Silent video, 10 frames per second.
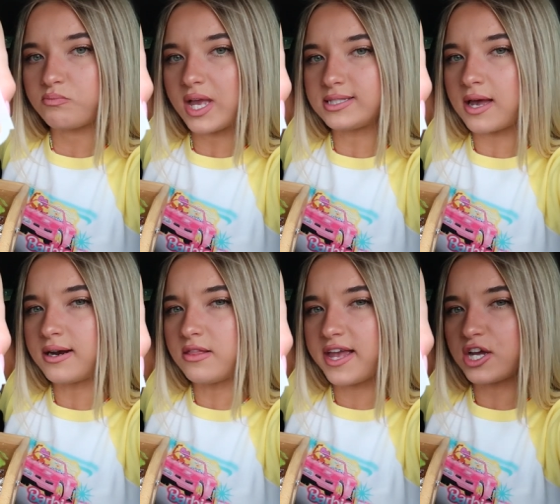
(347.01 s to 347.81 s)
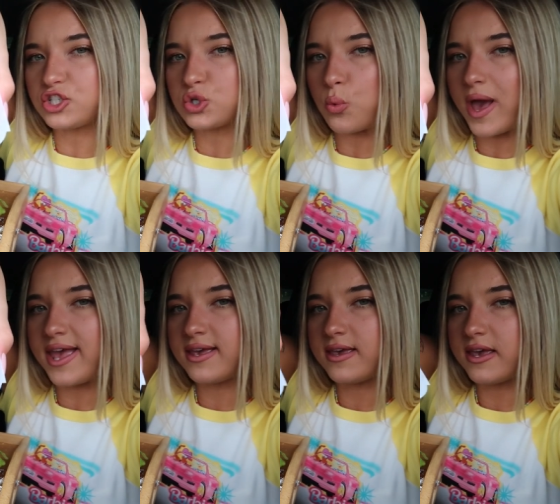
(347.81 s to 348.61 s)
It's kind of like a
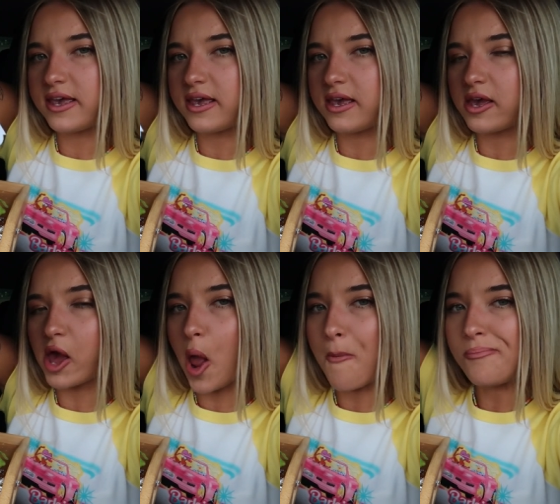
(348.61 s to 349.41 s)
twangy, I